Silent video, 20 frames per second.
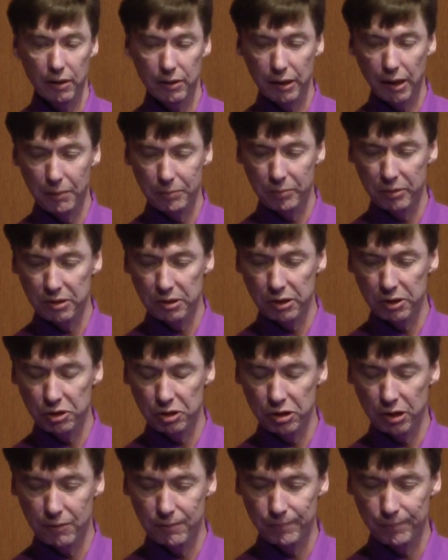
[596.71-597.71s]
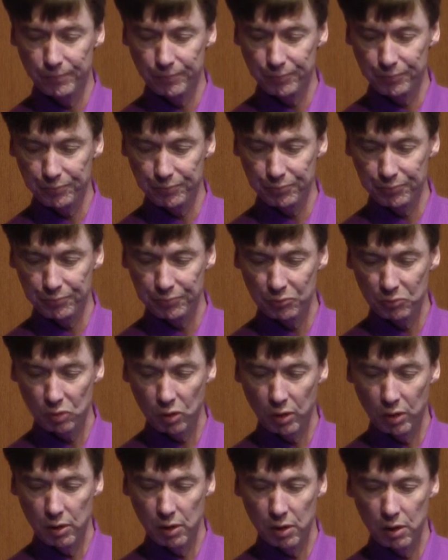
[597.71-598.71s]
that position.
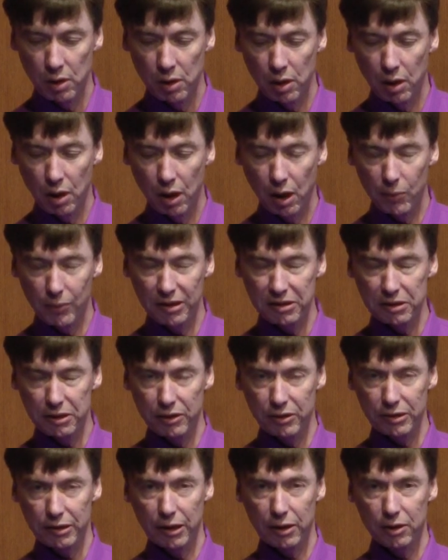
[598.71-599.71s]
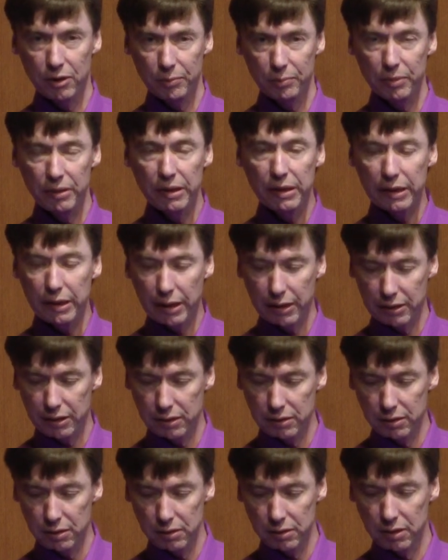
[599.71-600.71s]
I went to therapy
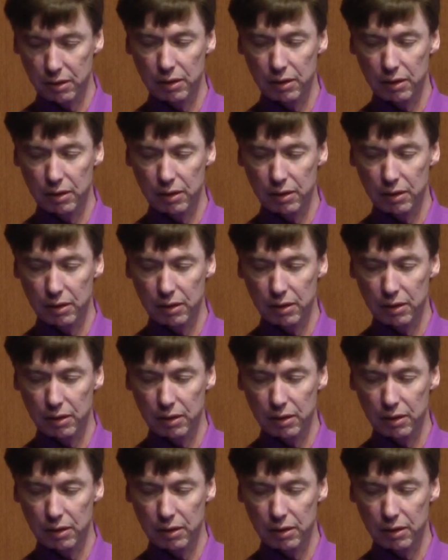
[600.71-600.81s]
and